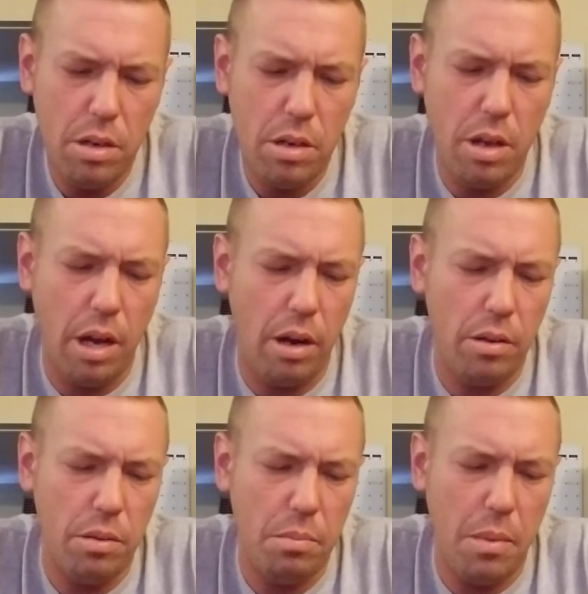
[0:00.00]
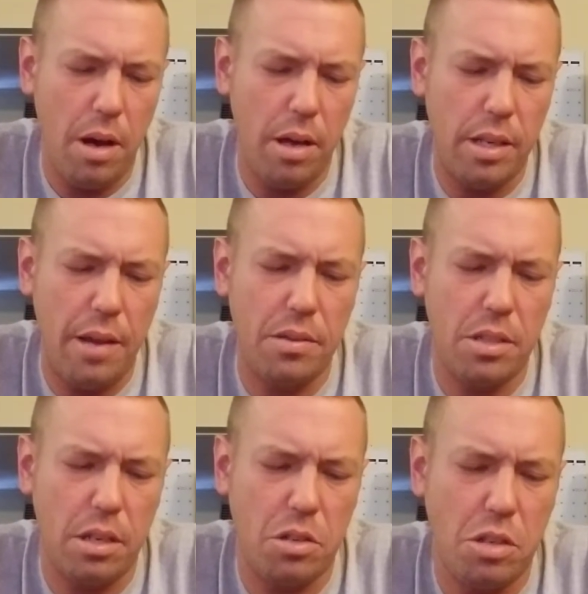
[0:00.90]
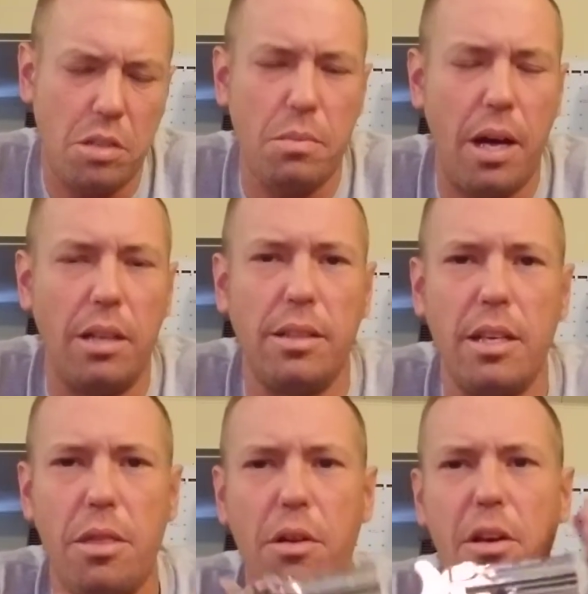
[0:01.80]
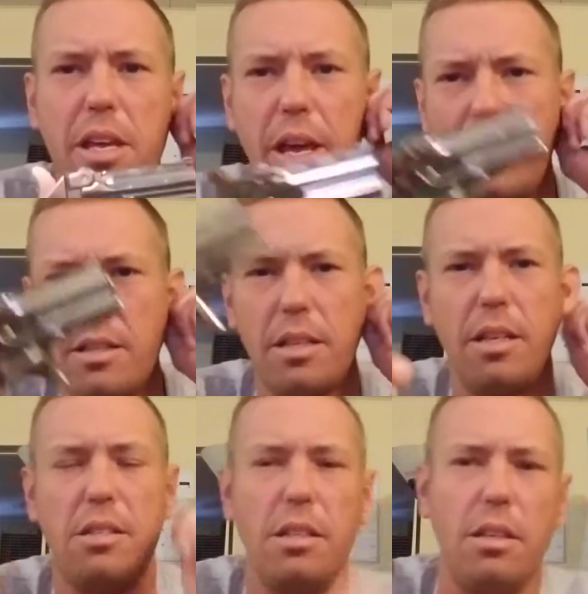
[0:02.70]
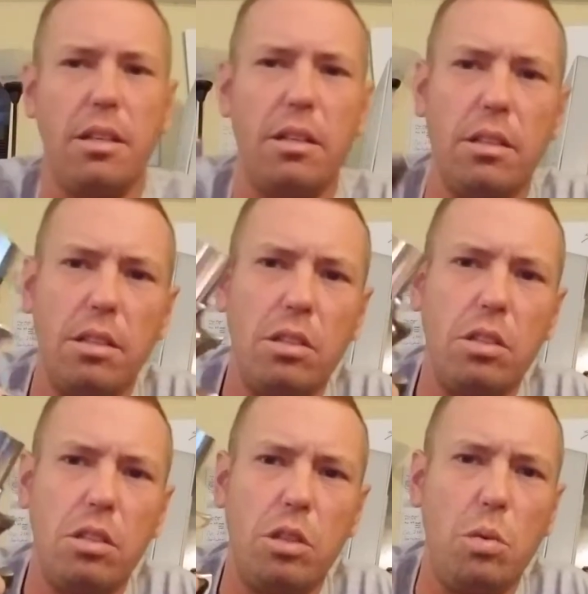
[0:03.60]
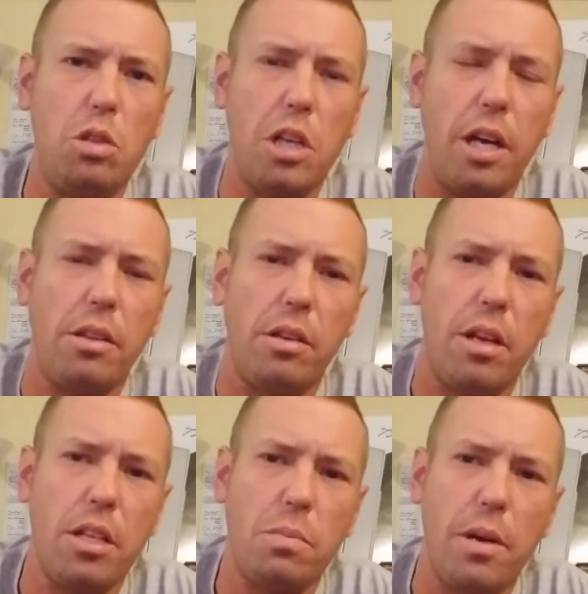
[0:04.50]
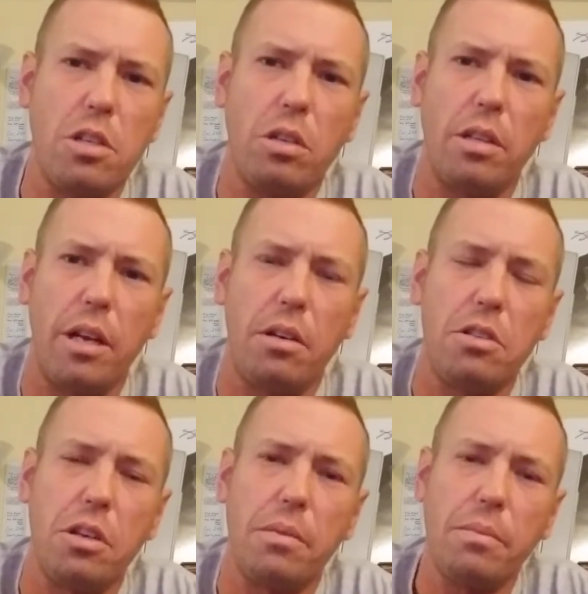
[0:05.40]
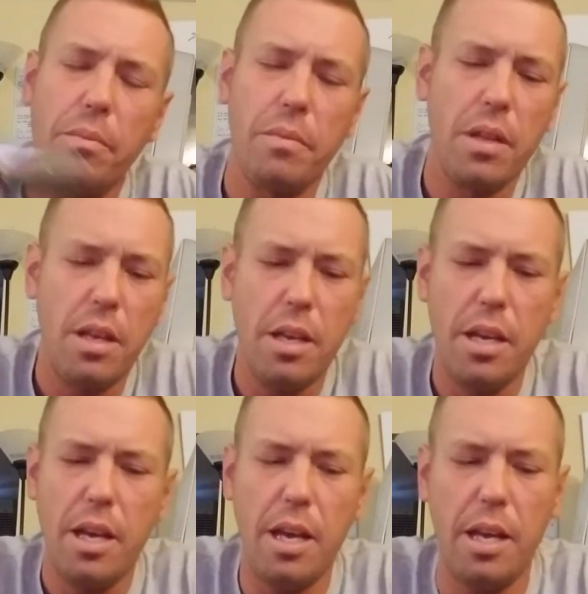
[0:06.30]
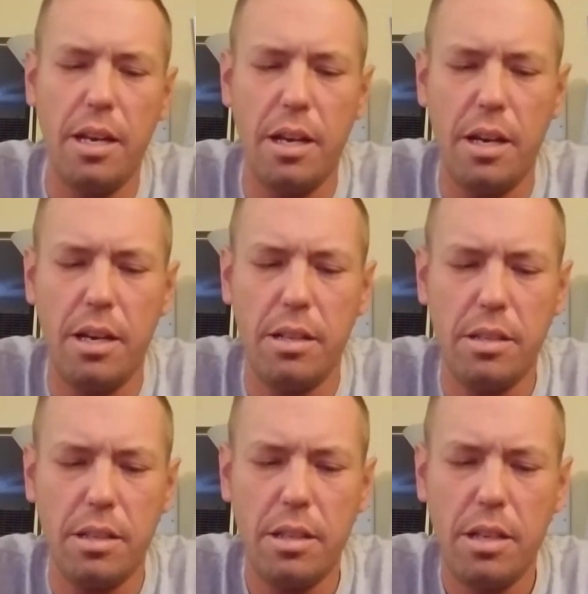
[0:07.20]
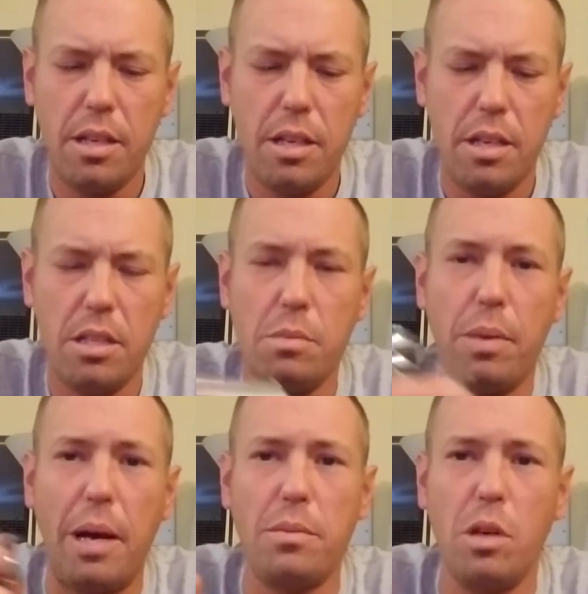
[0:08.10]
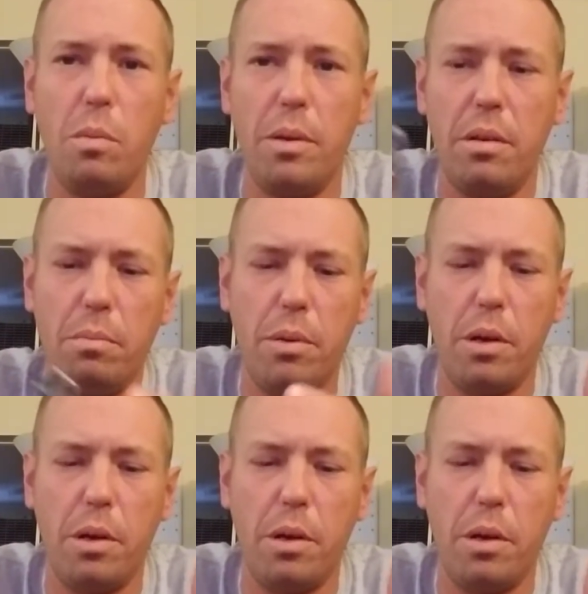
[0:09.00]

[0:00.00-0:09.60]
I don't know. Davis Industries model D38. It's a 2-shot 38 special Derringer. And this pops open, put